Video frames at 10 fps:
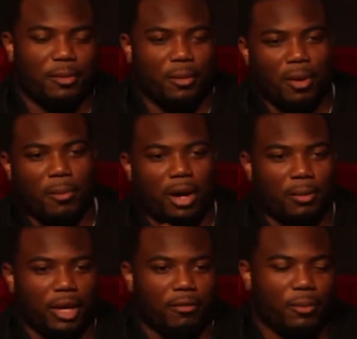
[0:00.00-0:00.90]
man, my
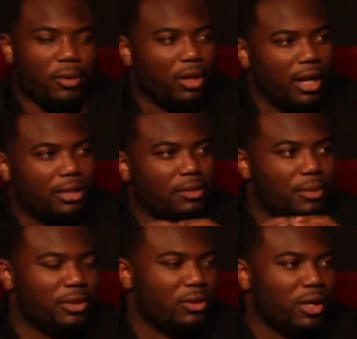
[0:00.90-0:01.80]
mom gave up her last to
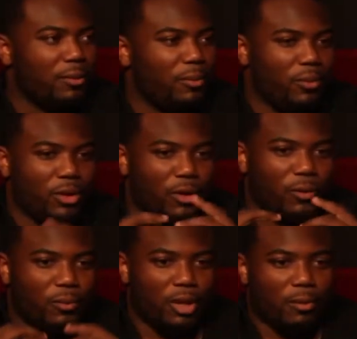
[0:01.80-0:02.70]
make sure
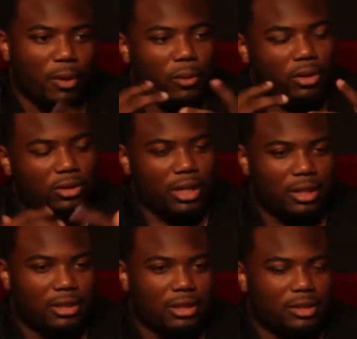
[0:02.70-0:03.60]
me and my brothers
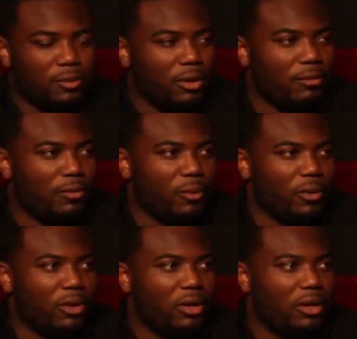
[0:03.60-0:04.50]
got the chance to play
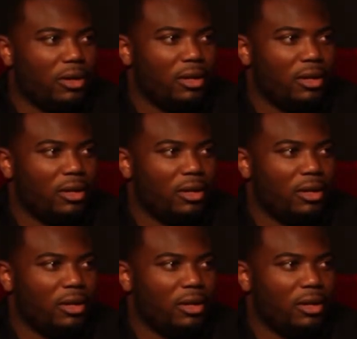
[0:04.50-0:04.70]
football.